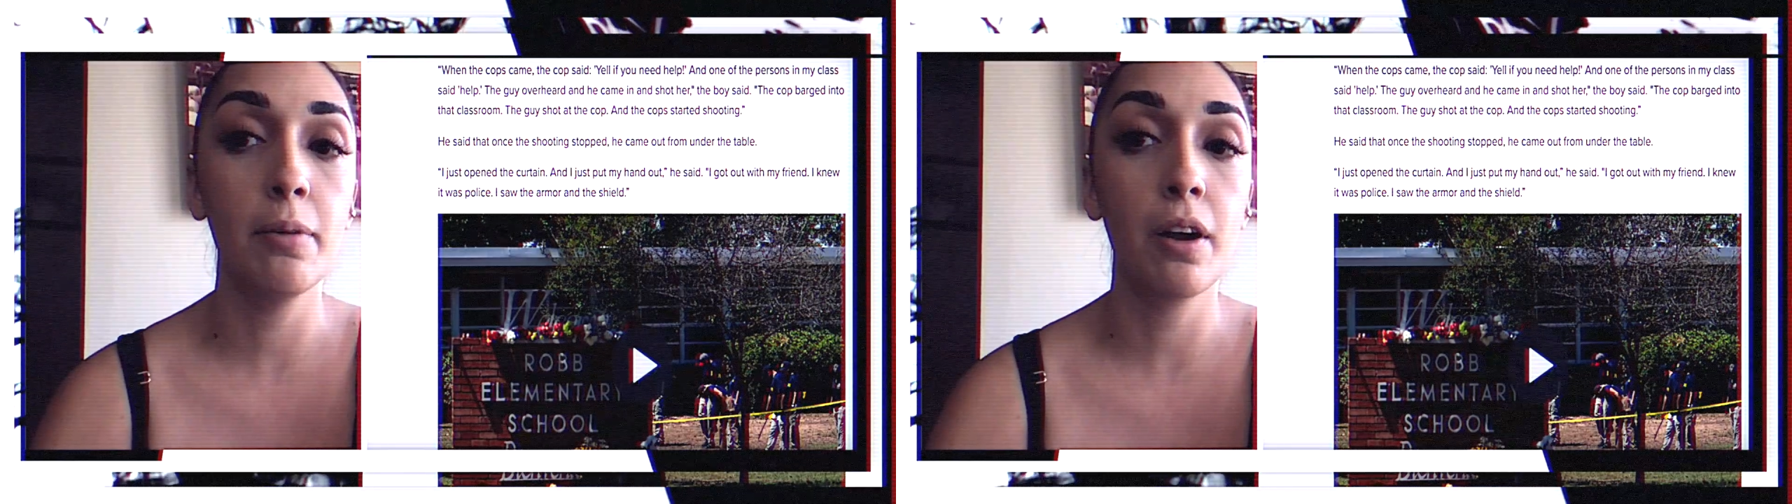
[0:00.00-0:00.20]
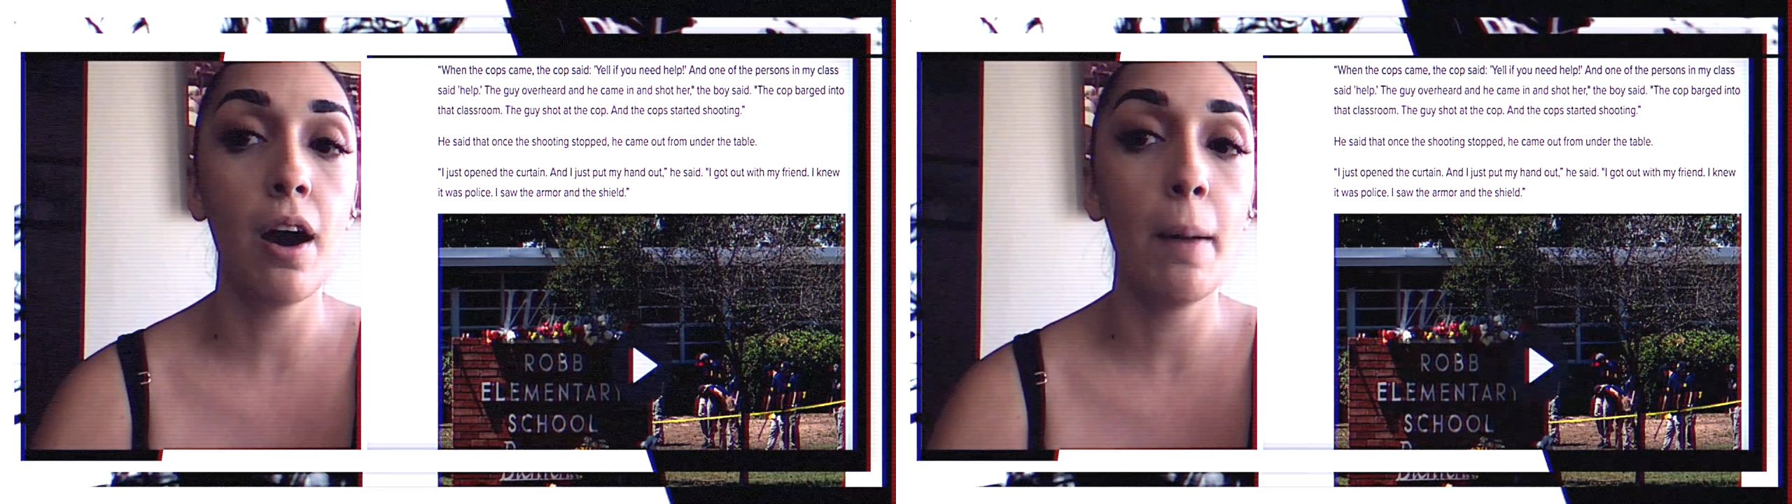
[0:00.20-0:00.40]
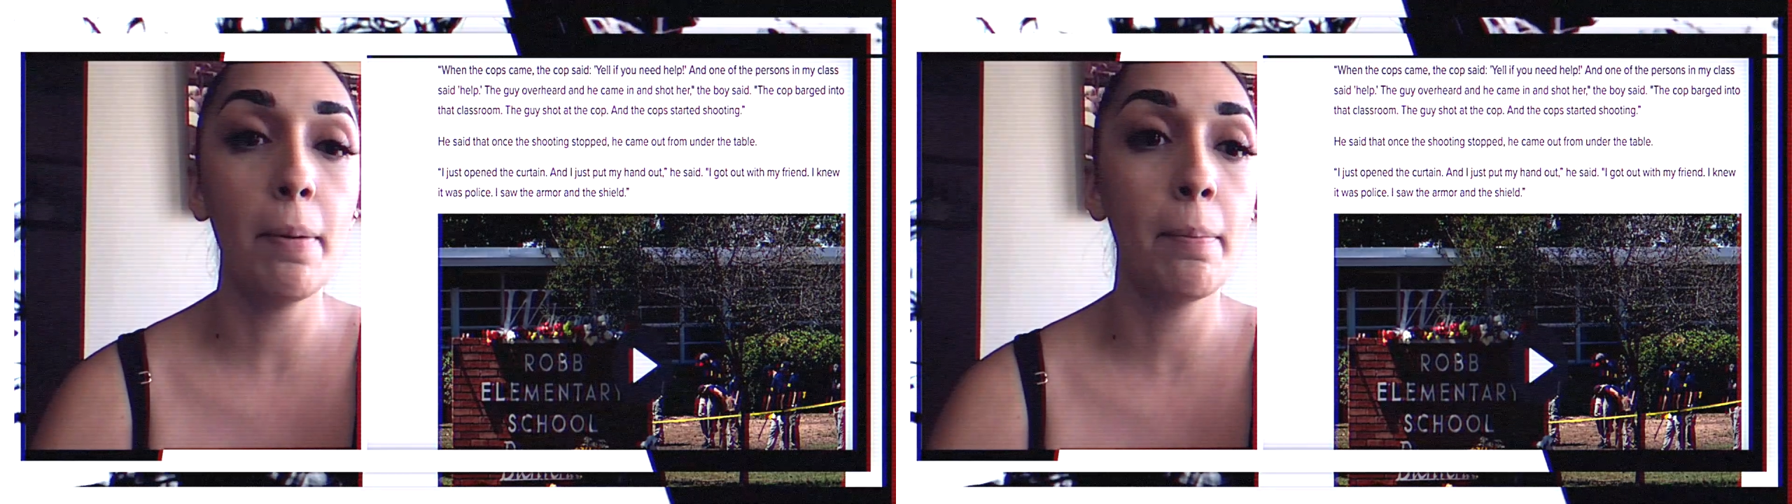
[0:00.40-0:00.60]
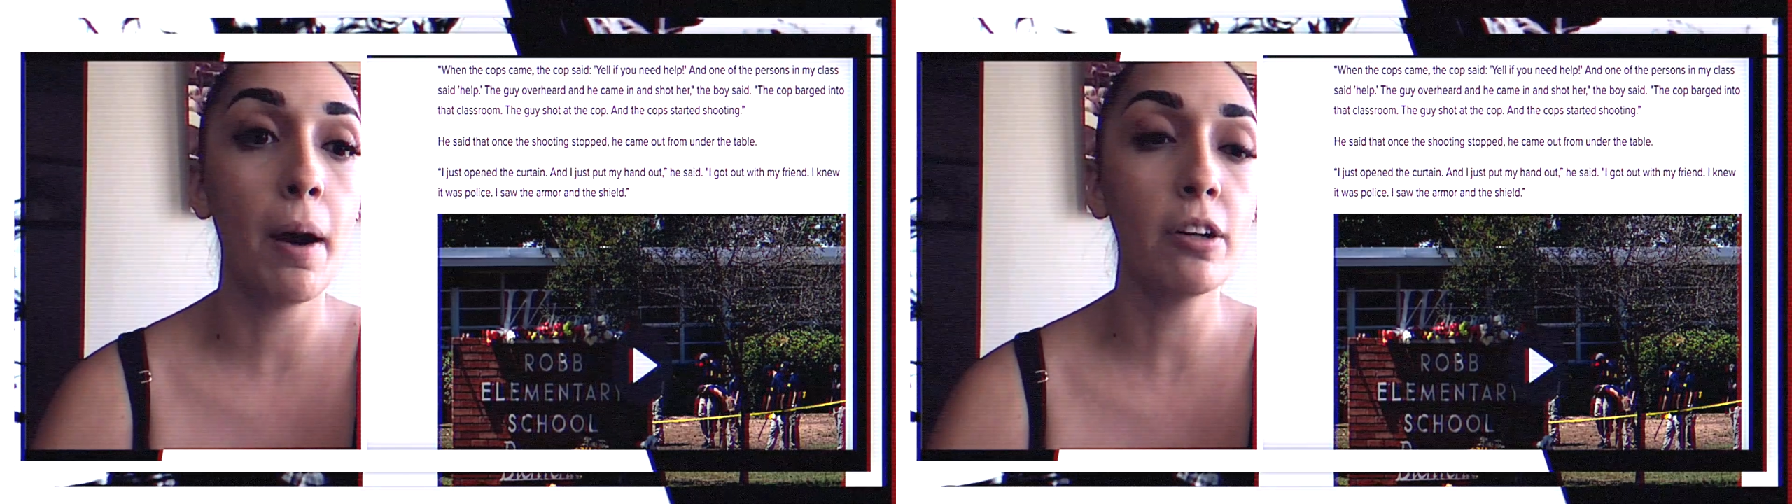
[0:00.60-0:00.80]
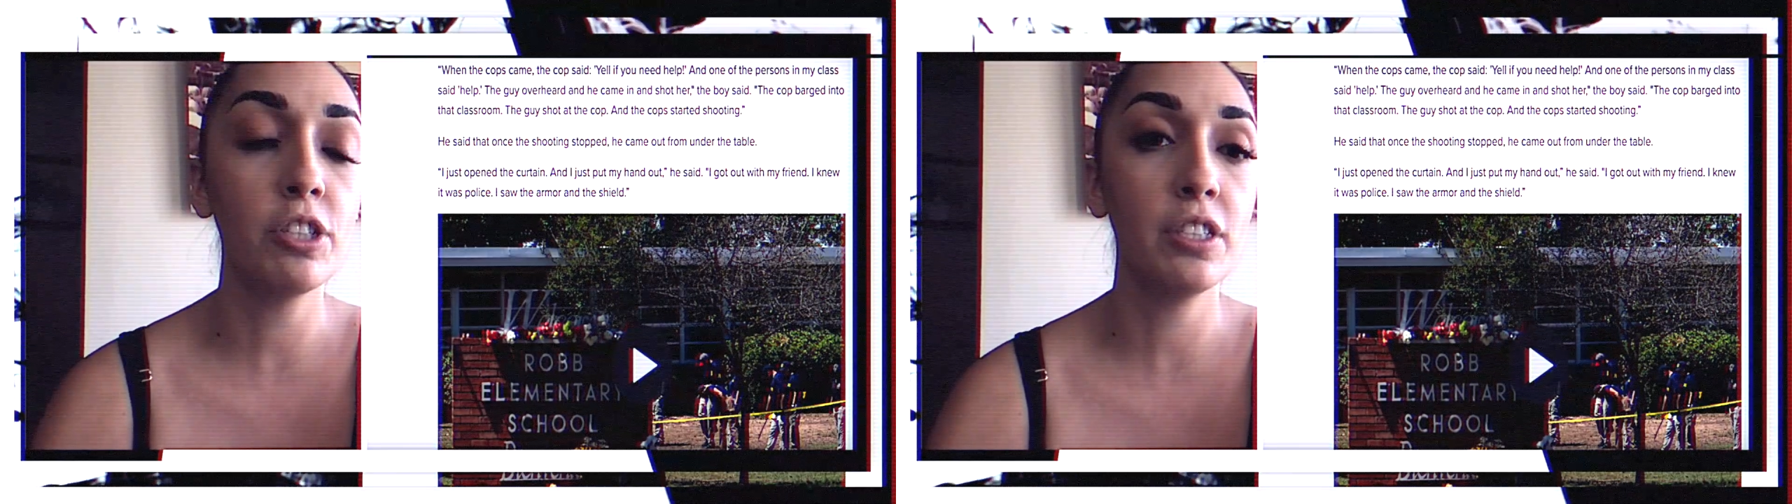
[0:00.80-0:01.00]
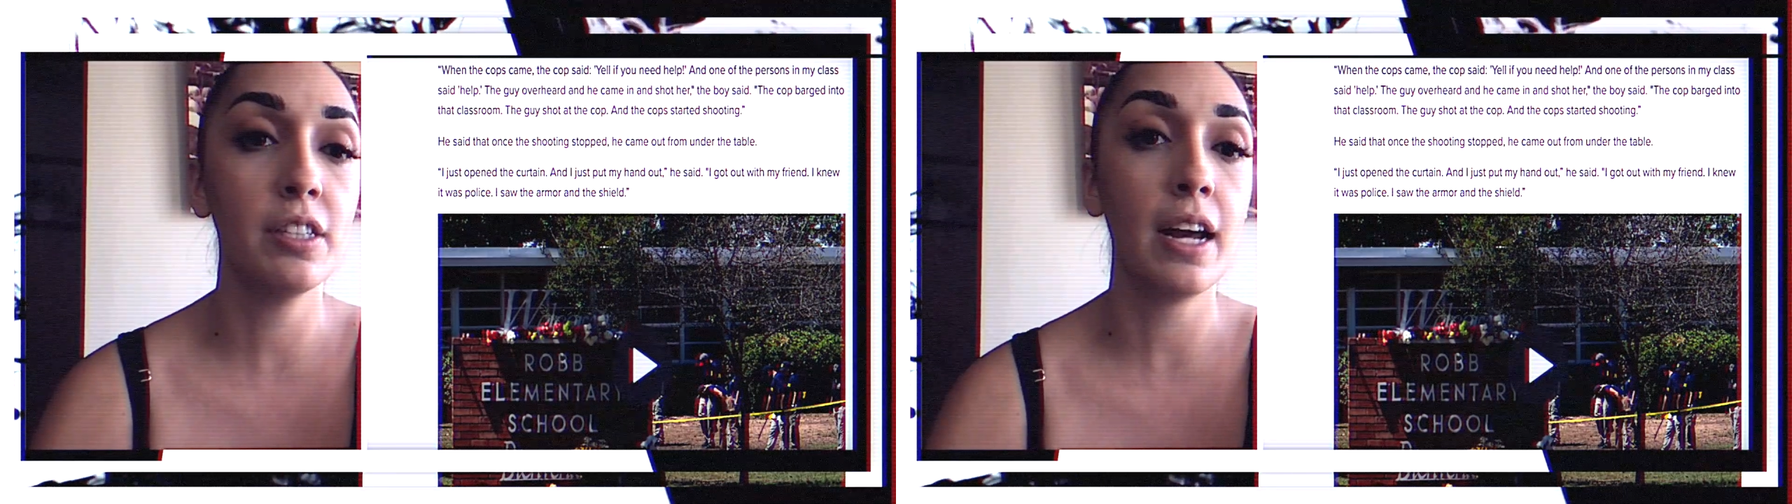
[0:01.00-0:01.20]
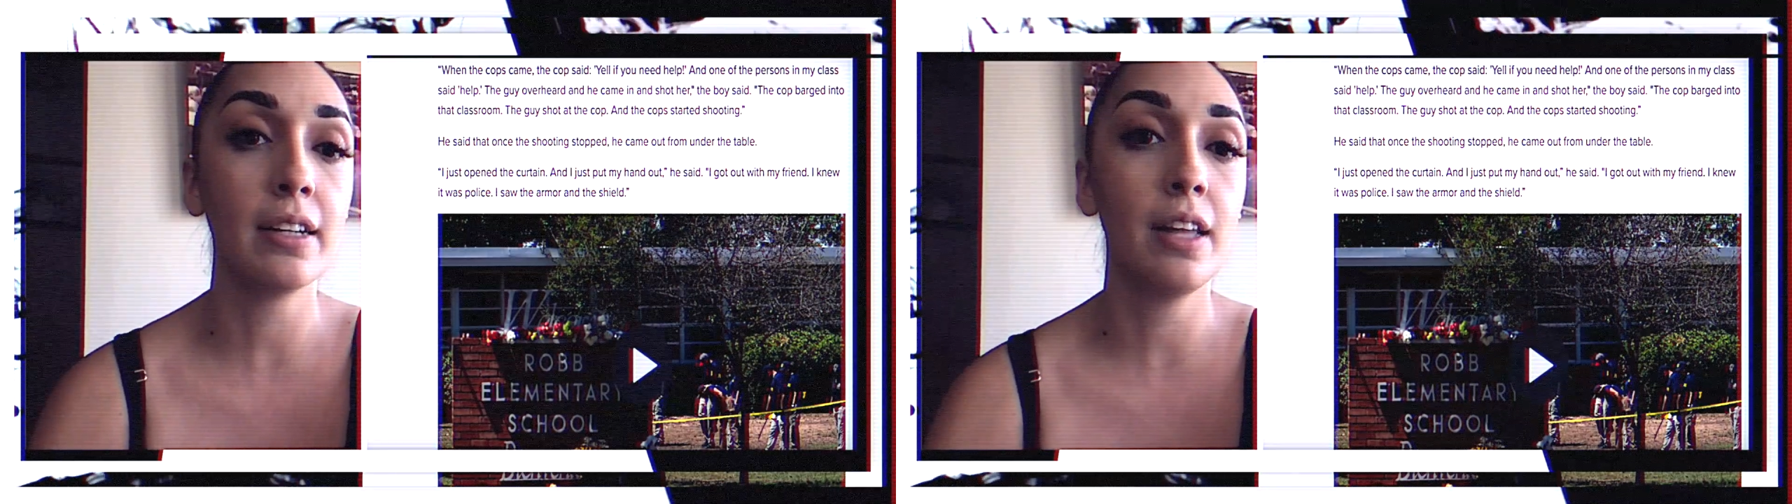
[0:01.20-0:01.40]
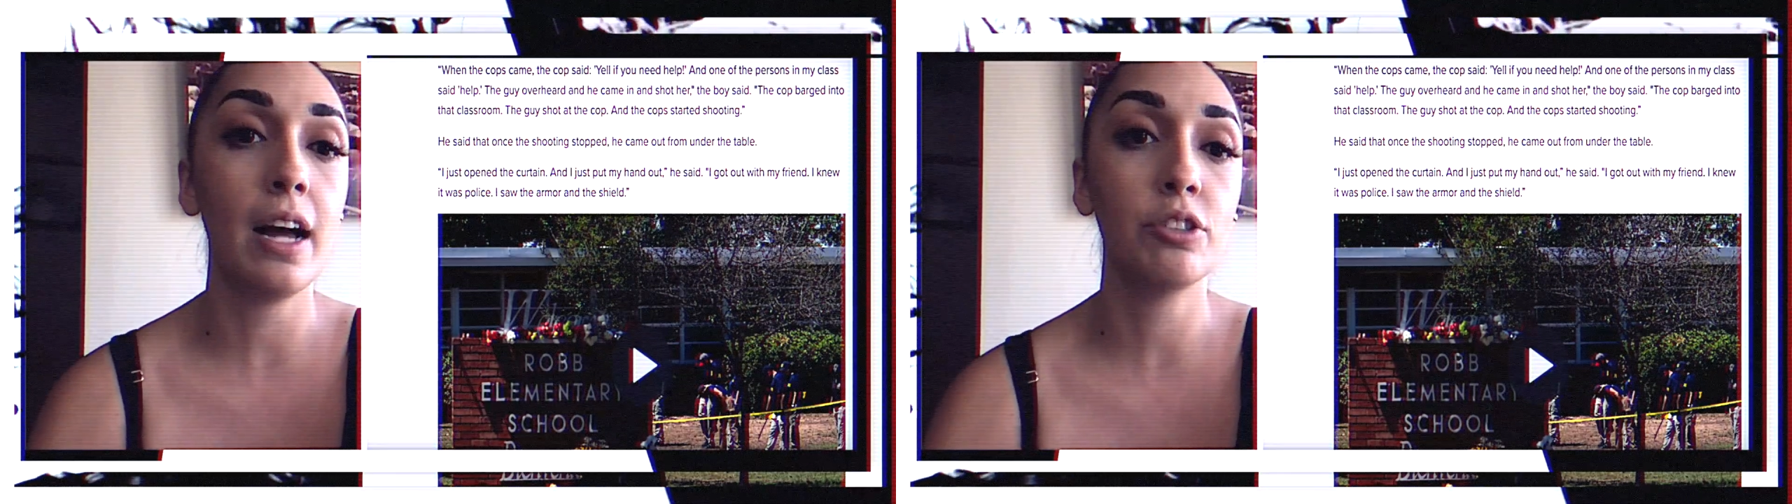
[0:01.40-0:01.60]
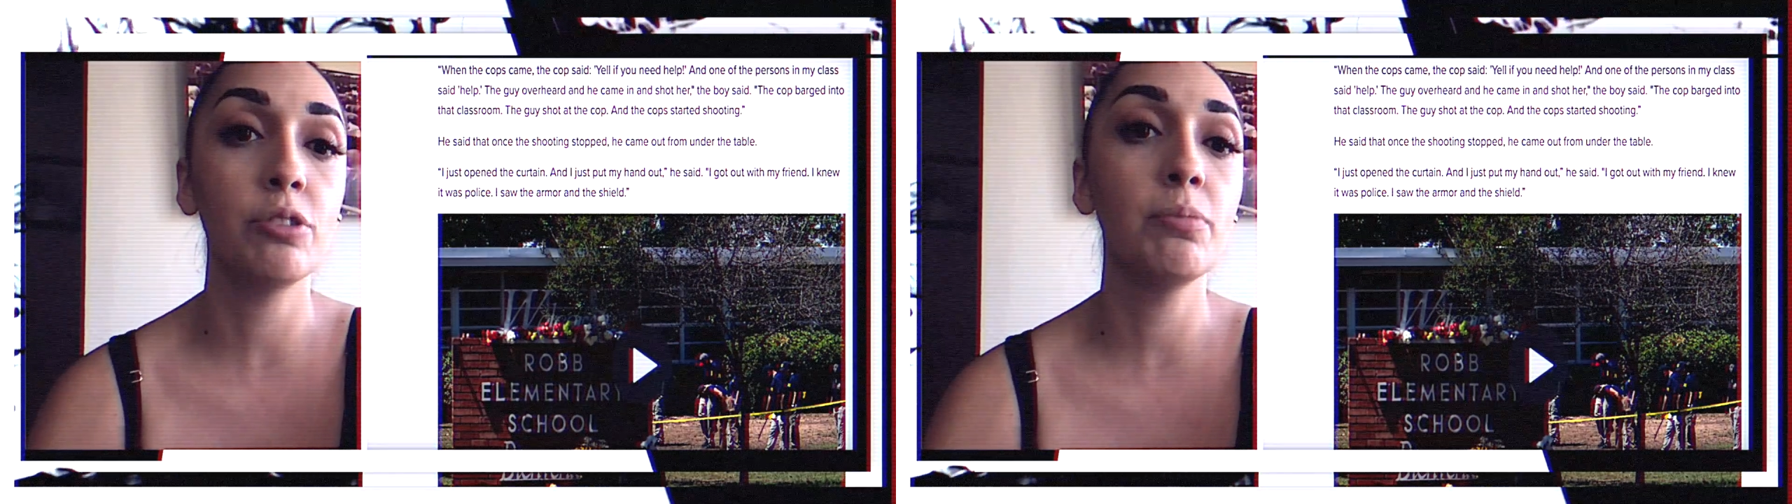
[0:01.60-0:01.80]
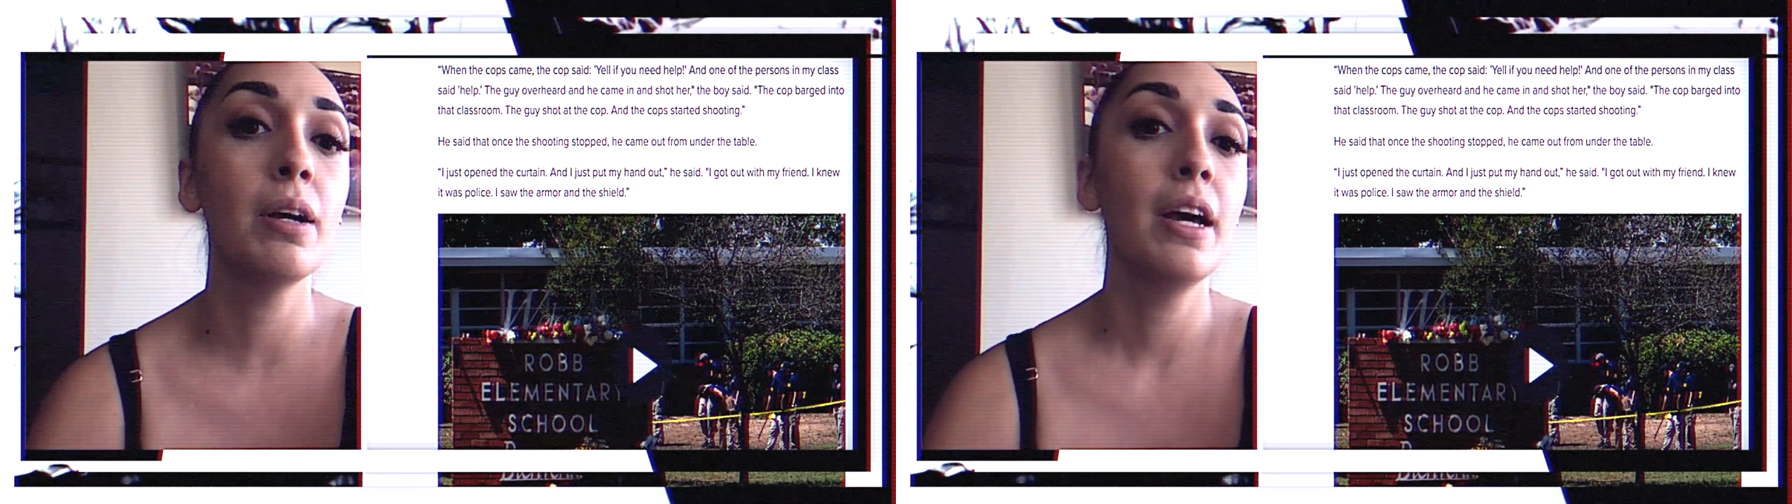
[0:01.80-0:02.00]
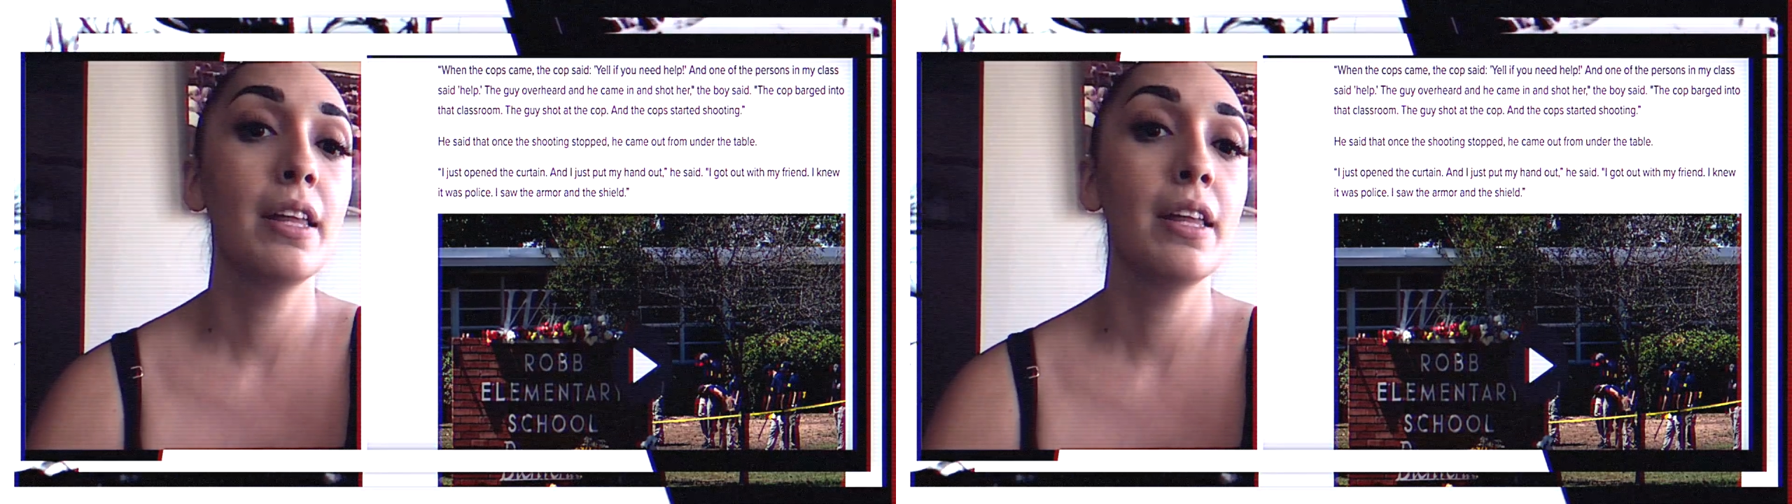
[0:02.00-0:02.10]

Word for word: The cop barged into that that classroom.